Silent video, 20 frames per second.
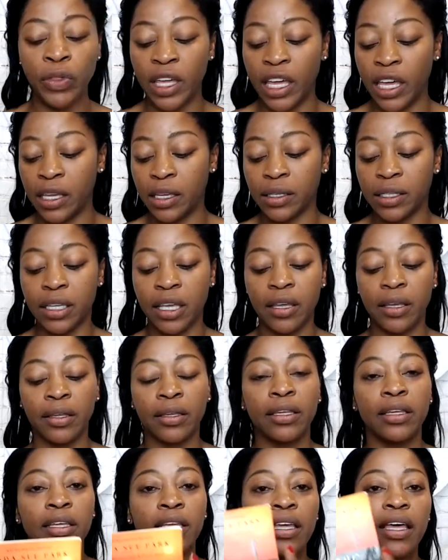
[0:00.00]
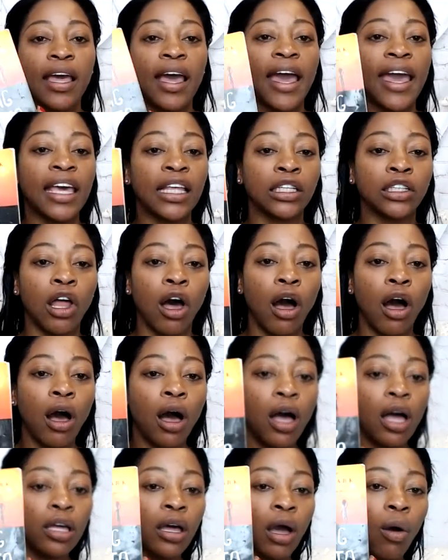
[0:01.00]
these a
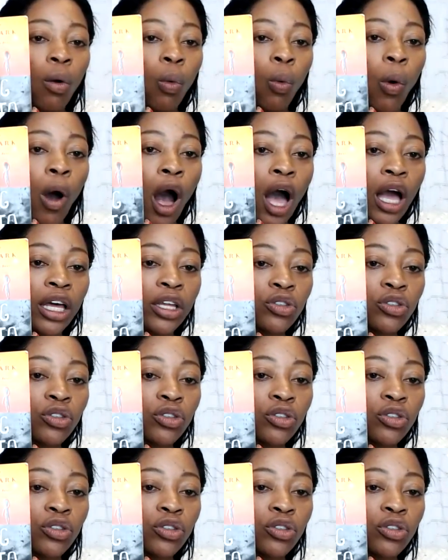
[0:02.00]
long walk